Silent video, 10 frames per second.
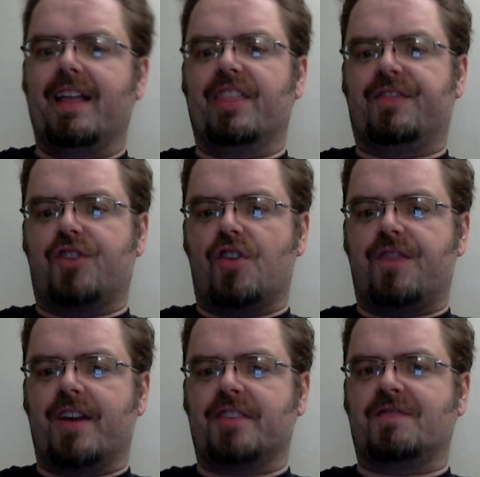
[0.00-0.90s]
the
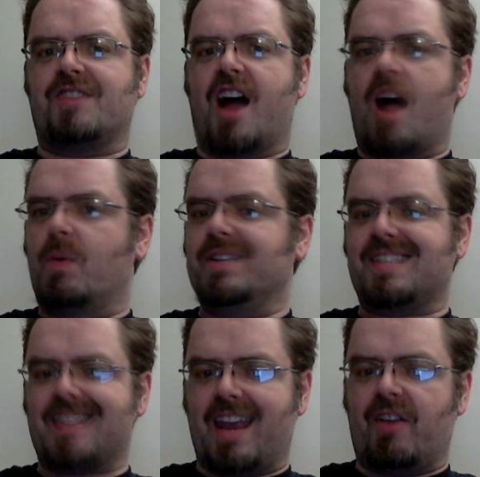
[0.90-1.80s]
forefathers of Darwin's
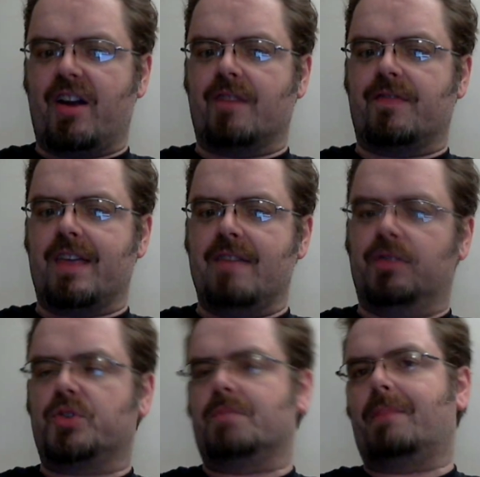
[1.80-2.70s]
theory of
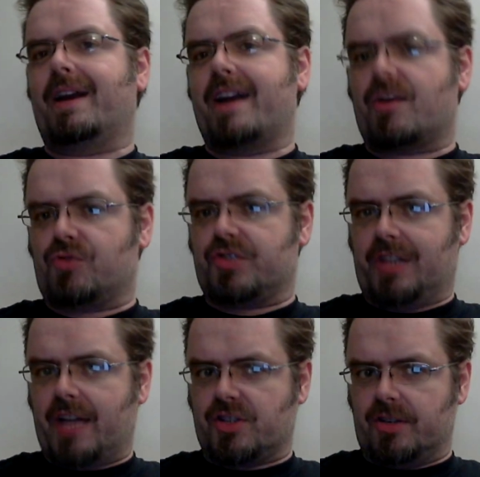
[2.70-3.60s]
evolution by natural
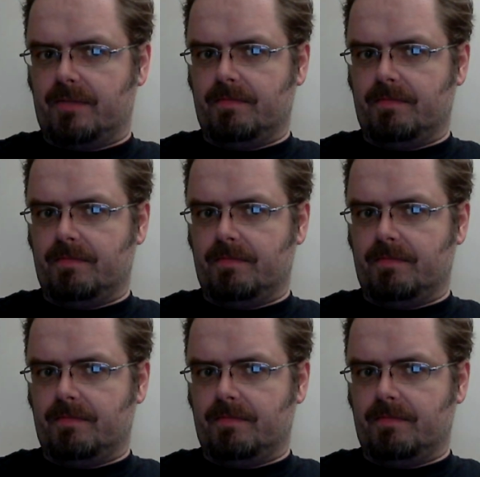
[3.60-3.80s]
selection.